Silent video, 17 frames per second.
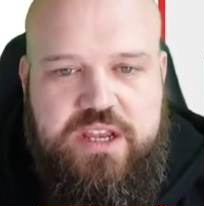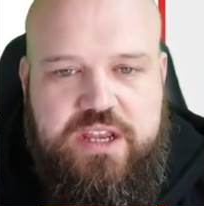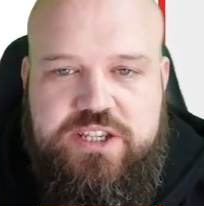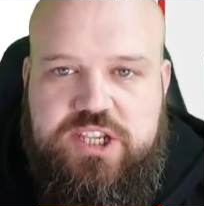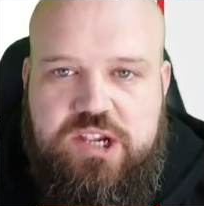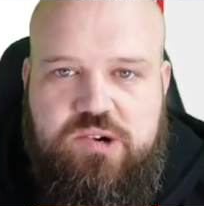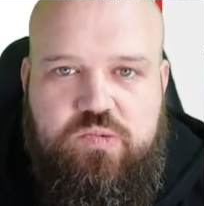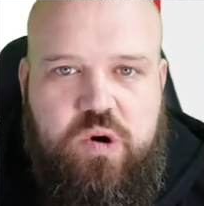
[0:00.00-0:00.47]

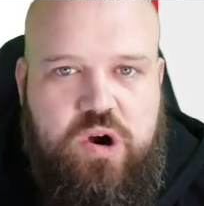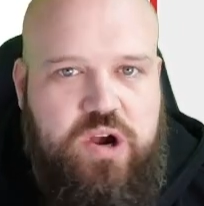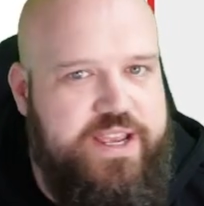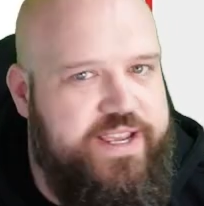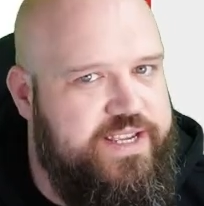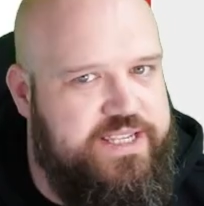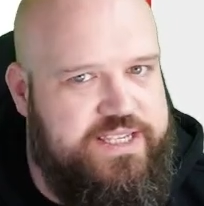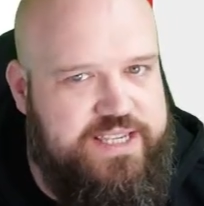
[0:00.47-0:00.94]
So what
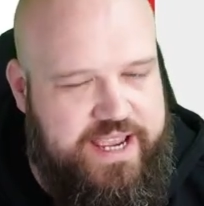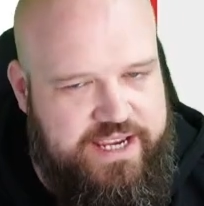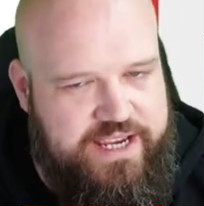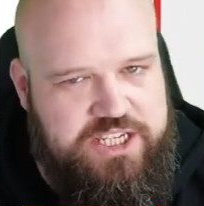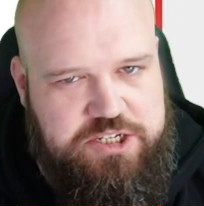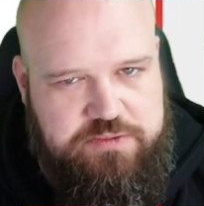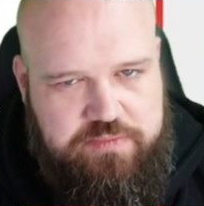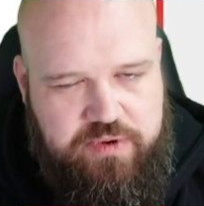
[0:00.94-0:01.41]
is a
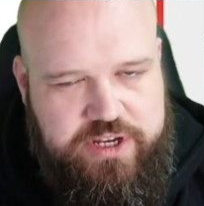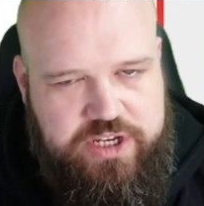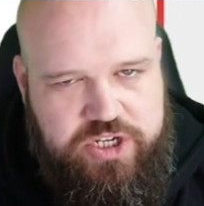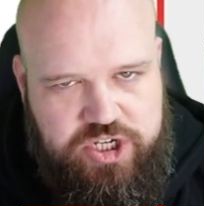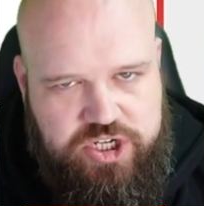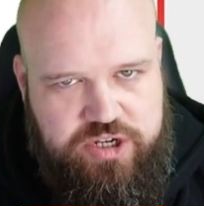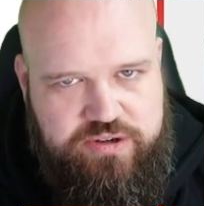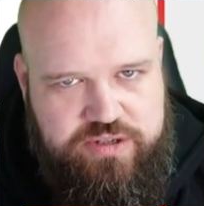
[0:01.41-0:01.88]
Sprint
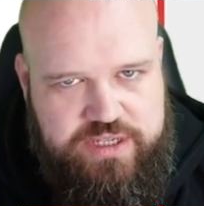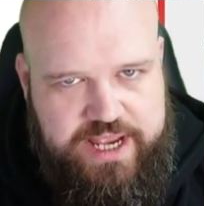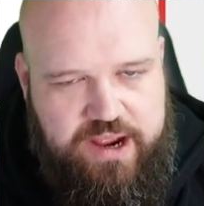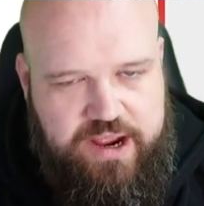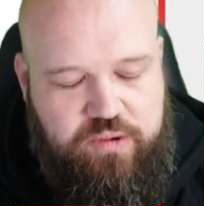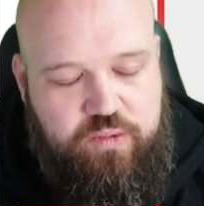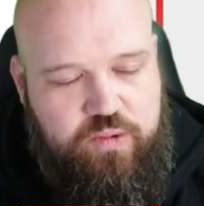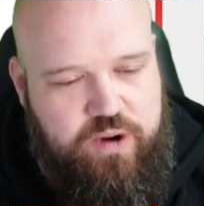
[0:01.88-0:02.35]

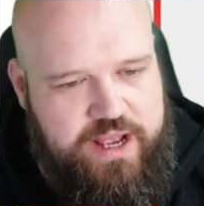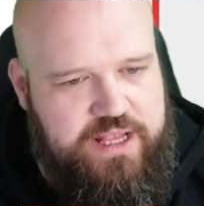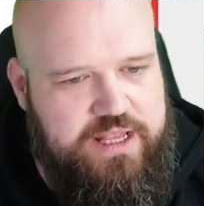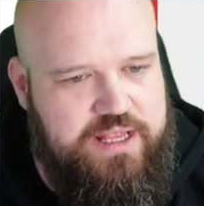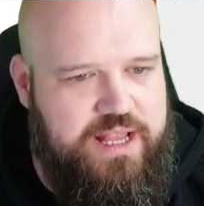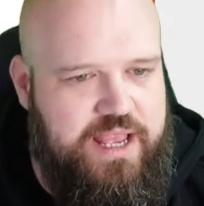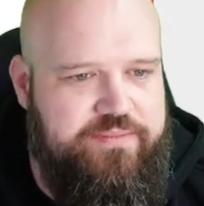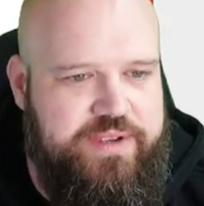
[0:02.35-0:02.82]
Shootout?
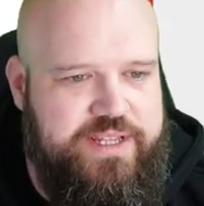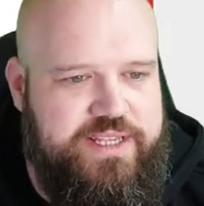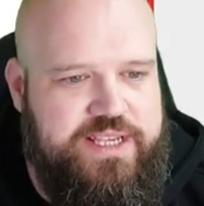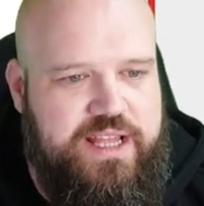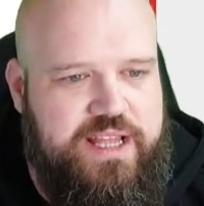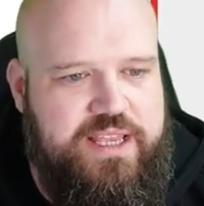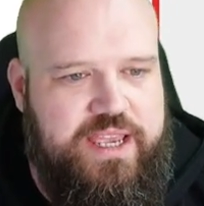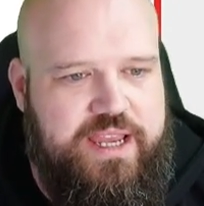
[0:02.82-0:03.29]
Well, let me
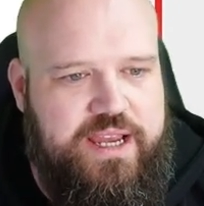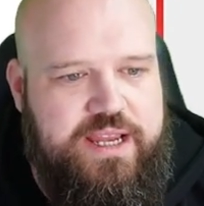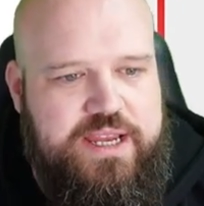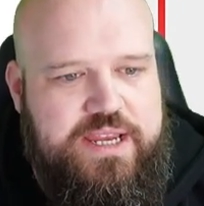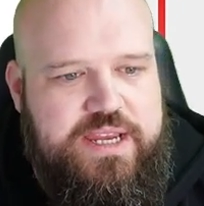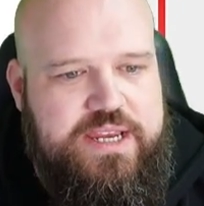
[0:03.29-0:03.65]
tell you,